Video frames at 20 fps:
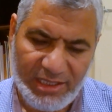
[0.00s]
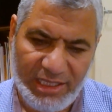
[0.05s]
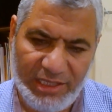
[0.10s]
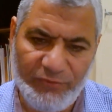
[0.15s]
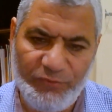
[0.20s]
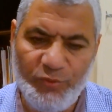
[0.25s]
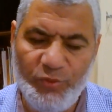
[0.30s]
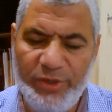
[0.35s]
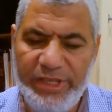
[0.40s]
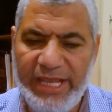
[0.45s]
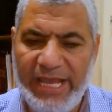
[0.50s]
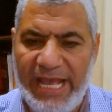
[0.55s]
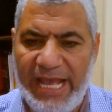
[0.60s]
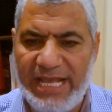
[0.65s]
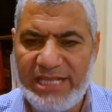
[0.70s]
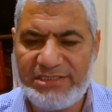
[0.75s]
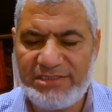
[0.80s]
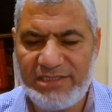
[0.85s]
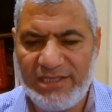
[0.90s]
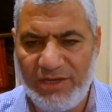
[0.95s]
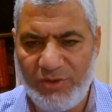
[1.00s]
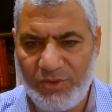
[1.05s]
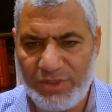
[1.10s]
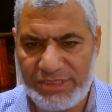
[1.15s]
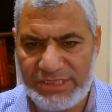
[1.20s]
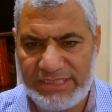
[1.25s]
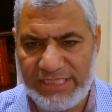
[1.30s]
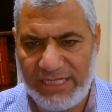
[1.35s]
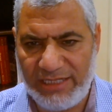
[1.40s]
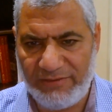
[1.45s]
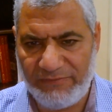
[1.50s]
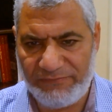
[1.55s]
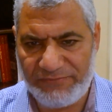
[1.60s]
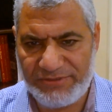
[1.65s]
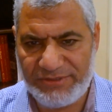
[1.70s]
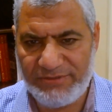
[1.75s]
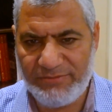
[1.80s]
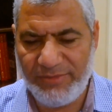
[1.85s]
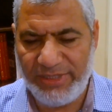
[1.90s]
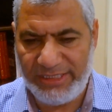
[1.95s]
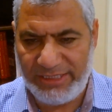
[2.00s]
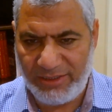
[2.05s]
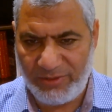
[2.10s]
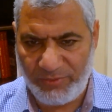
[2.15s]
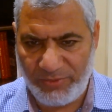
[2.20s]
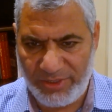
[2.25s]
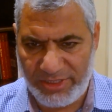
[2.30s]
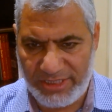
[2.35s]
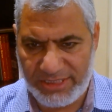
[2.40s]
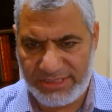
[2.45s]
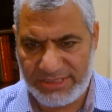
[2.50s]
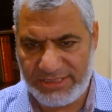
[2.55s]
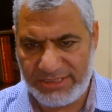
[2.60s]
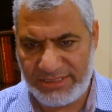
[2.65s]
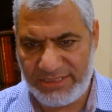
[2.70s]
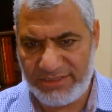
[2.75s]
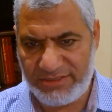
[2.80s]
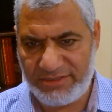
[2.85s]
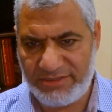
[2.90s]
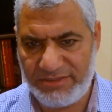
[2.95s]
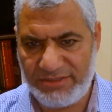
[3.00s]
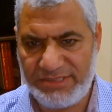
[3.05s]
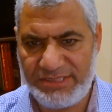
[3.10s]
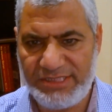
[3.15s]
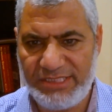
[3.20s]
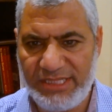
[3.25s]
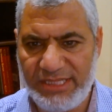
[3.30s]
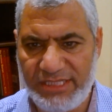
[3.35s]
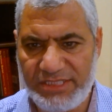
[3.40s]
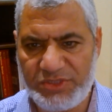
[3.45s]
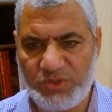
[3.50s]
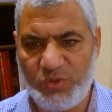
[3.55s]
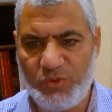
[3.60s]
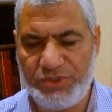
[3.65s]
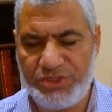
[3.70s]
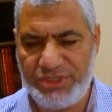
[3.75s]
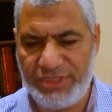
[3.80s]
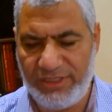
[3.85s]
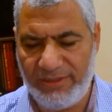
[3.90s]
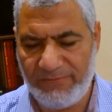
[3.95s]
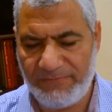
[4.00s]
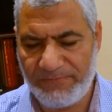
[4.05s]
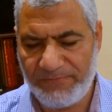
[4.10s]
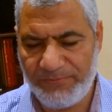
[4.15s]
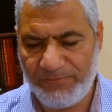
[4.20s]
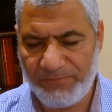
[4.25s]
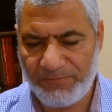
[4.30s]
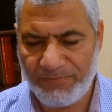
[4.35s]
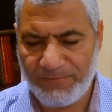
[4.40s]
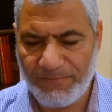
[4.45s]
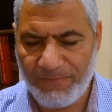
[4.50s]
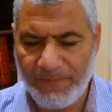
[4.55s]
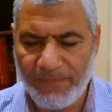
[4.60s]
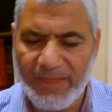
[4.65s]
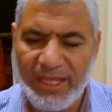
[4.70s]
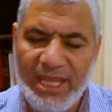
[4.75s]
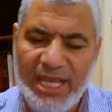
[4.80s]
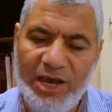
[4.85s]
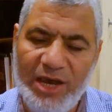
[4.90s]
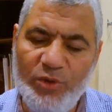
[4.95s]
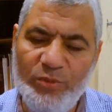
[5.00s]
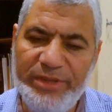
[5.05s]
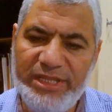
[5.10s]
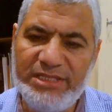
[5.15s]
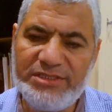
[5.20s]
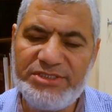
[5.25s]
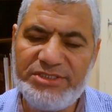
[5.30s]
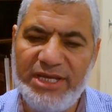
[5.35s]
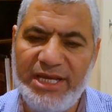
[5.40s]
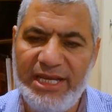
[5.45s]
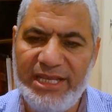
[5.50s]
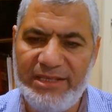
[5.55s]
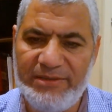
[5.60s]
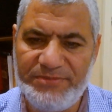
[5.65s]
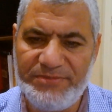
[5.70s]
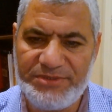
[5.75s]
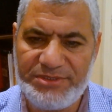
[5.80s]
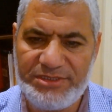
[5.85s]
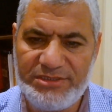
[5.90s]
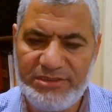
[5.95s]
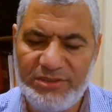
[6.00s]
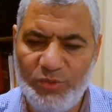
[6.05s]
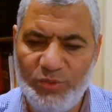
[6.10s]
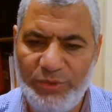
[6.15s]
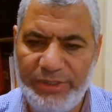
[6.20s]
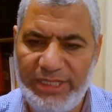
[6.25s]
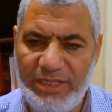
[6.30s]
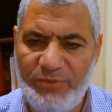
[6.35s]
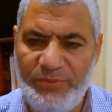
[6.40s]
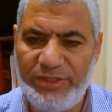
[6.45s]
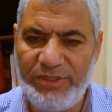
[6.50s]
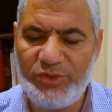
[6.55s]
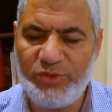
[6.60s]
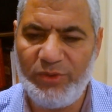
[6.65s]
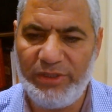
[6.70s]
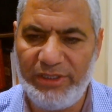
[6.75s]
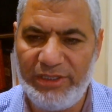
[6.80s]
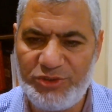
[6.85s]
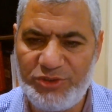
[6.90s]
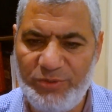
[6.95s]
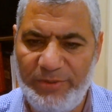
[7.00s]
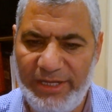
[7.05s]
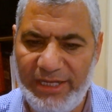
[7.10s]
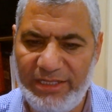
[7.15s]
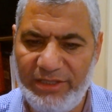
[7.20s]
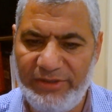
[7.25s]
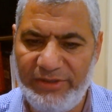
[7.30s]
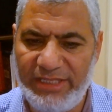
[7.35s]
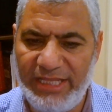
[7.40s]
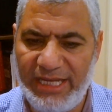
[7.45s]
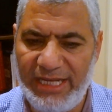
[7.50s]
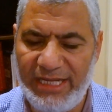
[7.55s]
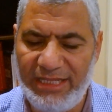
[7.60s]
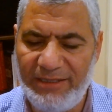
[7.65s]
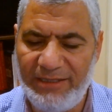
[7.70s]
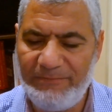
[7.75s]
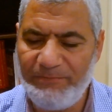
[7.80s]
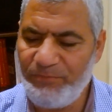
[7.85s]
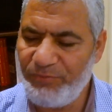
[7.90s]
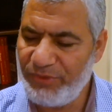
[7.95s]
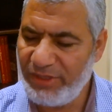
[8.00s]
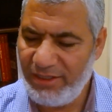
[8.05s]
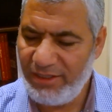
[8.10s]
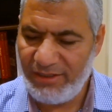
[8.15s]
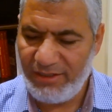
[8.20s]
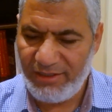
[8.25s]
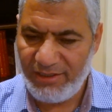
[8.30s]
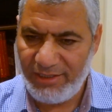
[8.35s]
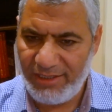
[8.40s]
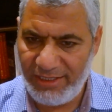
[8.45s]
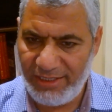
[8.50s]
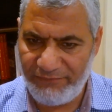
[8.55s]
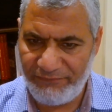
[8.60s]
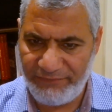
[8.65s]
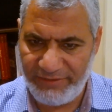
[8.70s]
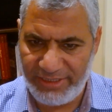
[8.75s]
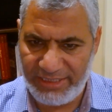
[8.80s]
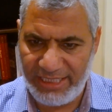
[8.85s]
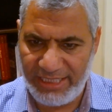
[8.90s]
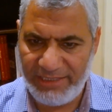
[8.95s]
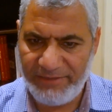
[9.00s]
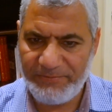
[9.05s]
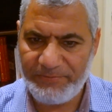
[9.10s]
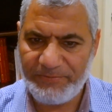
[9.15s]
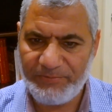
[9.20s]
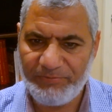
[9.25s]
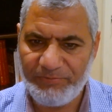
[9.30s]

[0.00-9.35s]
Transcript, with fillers: If we ask ourselves, my dear brothers and sisters, this question, how many times we repent to Allah subhanahu wa ta'ala every day?